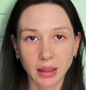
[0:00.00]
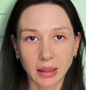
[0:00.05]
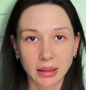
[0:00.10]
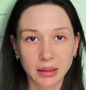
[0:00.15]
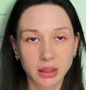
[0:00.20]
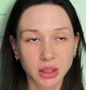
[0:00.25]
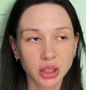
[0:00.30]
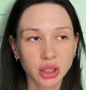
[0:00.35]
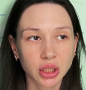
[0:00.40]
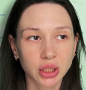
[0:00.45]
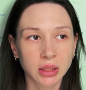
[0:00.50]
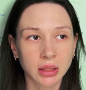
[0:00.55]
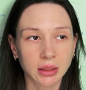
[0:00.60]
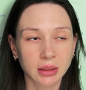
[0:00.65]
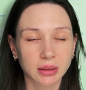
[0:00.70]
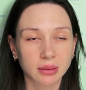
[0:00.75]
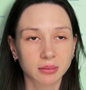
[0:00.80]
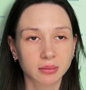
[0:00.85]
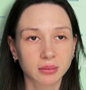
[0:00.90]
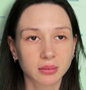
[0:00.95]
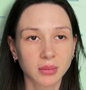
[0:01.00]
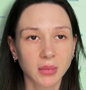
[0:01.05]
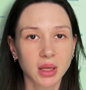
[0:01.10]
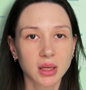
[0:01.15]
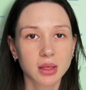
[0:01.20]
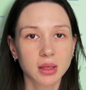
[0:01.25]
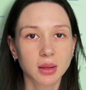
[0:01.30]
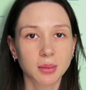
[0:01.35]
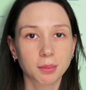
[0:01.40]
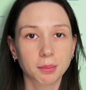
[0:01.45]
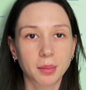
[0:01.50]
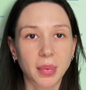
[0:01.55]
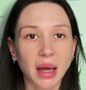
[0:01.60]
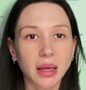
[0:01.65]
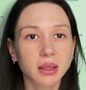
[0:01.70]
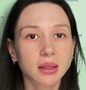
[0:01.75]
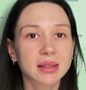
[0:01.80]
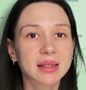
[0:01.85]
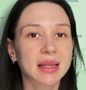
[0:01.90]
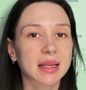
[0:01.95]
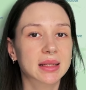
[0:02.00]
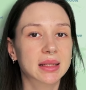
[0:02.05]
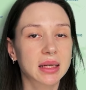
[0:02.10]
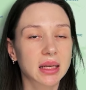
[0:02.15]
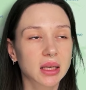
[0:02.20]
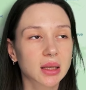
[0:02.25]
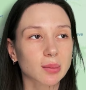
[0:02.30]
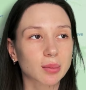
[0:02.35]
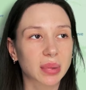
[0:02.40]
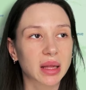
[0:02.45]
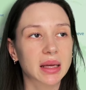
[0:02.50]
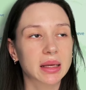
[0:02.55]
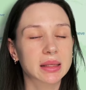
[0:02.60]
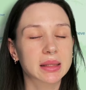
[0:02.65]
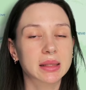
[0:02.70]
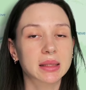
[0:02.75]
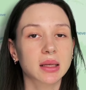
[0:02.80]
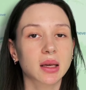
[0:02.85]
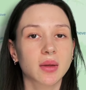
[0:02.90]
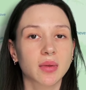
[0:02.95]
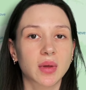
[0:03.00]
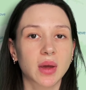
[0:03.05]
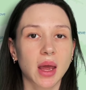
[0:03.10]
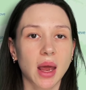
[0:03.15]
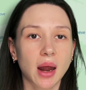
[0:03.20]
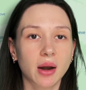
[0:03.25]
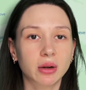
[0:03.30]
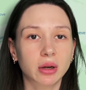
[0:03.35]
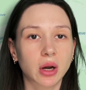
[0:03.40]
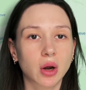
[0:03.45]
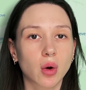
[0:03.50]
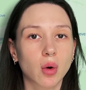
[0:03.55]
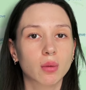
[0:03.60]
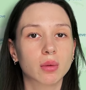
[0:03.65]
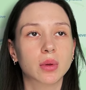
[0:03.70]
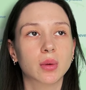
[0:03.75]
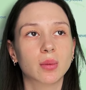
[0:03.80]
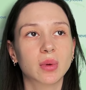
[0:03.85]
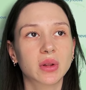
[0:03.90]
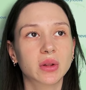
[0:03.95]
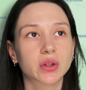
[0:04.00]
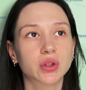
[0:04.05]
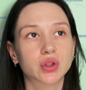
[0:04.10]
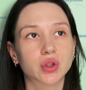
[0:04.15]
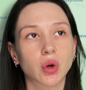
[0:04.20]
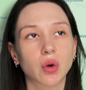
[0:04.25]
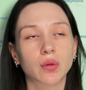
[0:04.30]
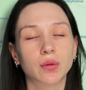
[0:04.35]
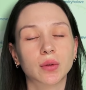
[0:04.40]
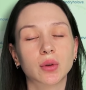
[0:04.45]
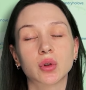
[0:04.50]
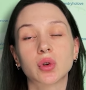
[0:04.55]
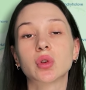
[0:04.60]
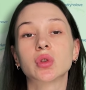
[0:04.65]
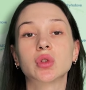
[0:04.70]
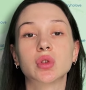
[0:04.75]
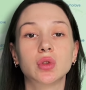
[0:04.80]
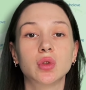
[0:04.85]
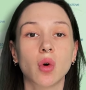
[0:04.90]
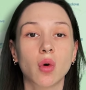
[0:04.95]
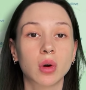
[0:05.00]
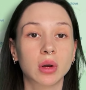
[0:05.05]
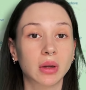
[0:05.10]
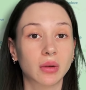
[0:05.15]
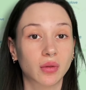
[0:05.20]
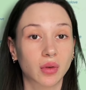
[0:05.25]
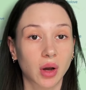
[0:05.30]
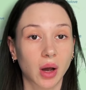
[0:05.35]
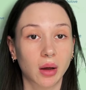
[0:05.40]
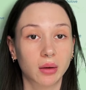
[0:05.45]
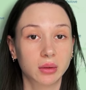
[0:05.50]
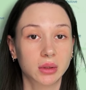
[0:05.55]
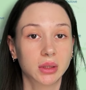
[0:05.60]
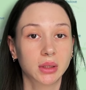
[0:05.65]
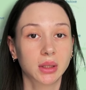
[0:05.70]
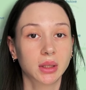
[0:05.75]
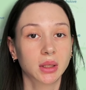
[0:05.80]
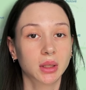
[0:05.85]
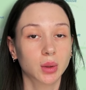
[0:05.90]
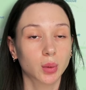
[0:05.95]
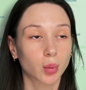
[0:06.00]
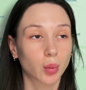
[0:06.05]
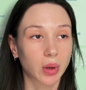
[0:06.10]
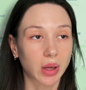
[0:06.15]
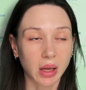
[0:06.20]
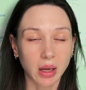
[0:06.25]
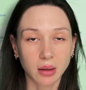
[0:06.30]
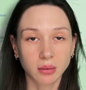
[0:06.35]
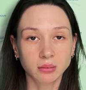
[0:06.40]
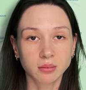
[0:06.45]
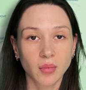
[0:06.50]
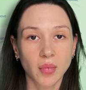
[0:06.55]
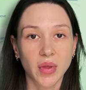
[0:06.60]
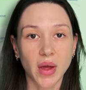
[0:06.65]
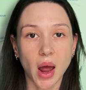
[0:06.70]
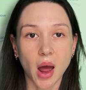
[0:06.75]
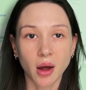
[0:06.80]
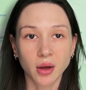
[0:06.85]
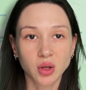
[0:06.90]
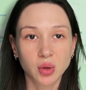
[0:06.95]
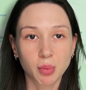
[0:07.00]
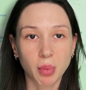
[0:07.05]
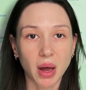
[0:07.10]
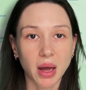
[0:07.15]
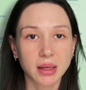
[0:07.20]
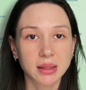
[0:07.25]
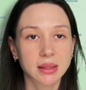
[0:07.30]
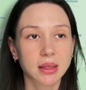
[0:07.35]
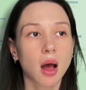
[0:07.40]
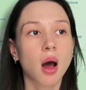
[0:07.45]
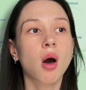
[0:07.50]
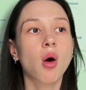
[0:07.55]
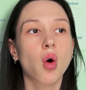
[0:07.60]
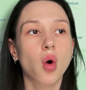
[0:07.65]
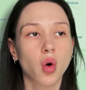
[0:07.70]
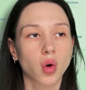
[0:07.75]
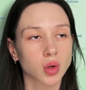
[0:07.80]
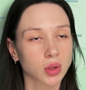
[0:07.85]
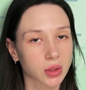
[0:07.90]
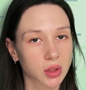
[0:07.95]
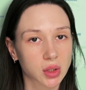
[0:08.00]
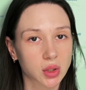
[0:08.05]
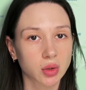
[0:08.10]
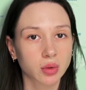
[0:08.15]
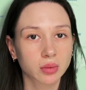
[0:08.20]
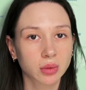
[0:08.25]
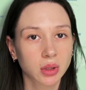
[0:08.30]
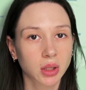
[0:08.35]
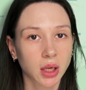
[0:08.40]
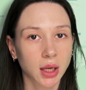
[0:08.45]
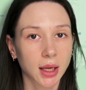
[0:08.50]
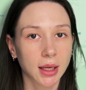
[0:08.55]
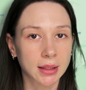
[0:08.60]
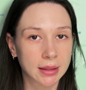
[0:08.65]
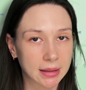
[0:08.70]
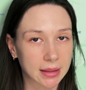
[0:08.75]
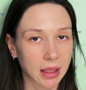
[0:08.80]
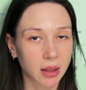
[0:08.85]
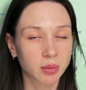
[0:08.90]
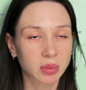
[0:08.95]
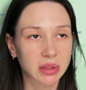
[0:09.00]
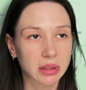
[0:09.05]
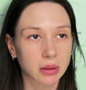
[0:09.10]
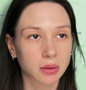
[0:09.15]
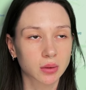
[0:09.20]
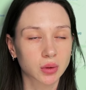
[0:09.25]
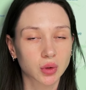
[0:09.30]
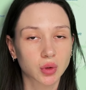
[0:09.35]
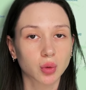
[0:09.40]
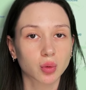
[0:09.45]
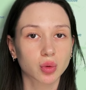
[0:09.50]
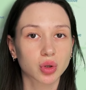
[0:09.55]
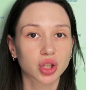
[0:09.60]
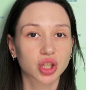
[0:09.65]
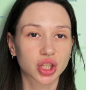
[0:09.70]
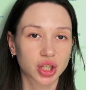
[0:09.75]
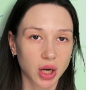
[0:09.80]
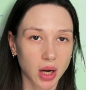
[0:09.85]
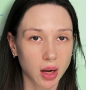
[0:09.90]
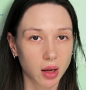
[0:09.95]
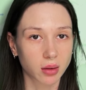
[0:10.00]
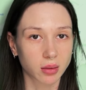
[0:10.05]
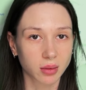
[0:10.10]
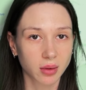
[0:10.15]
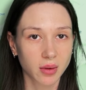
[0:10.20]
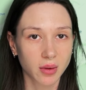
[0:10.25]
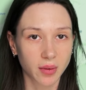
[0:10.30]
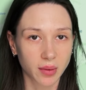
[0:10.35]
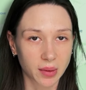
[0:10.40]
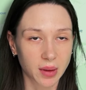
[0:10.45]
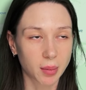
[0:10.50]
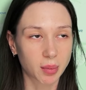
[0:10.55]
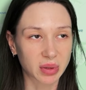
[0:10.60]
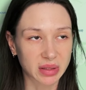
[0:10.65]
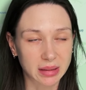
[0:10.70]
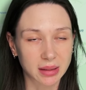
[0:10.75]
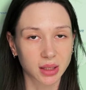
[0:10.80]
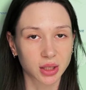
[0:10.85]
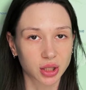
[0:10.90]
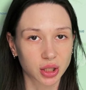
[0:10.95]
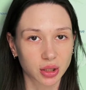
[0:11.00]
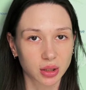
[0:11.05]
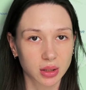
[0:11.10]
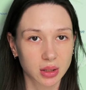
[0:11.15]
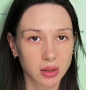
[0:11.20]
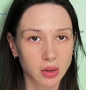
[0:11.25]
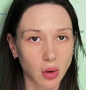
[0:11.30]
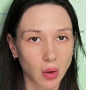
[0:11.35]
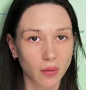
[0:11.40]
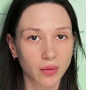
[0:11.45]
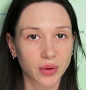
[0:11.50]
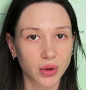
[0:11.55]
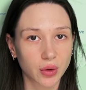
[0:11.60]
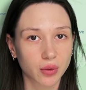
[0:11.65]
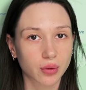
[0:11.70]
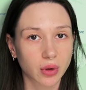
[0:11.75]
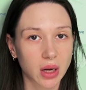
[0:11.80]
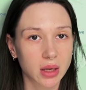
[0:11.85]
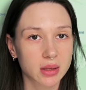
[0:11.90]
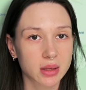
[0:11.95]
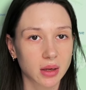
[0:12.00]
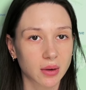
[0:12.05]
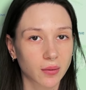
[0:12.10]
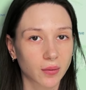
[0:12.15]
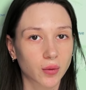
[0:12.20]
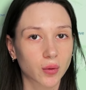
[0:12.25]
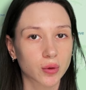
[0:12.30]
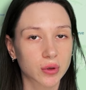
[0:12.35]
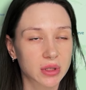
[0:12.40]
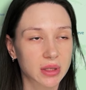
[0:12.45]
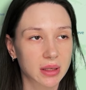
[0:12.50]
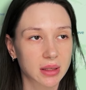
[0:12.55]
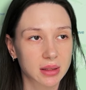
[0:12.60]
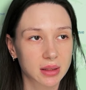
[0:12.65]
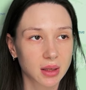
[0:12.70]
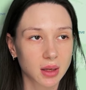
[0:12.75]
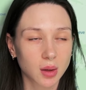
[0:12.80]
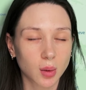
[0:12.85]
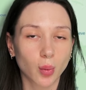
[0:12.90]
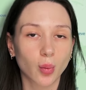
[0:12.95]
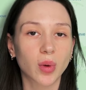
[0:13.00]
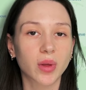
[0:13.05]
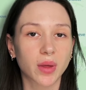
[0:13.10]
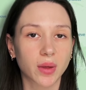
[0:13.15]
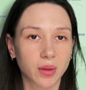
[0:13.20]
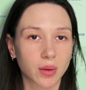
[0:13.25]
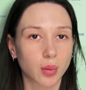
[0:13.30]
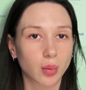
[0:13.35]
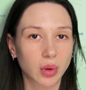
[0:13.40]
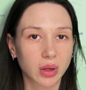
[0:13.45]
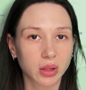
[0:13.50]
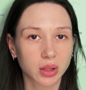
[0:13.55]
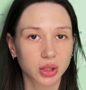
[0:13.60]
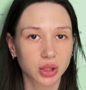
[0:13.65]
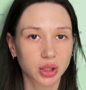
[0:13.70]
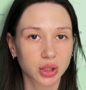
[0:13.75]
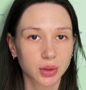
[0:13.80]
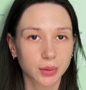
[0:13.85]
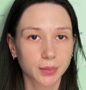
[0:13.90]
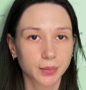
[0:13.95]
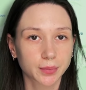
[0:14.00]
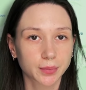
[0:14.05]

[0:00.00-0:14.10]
Additionally, battles are taking place in the area of the village of Rozdolivka, where the occupiers are also attempting to shell the positions of the Ukrainian armed forces within the village.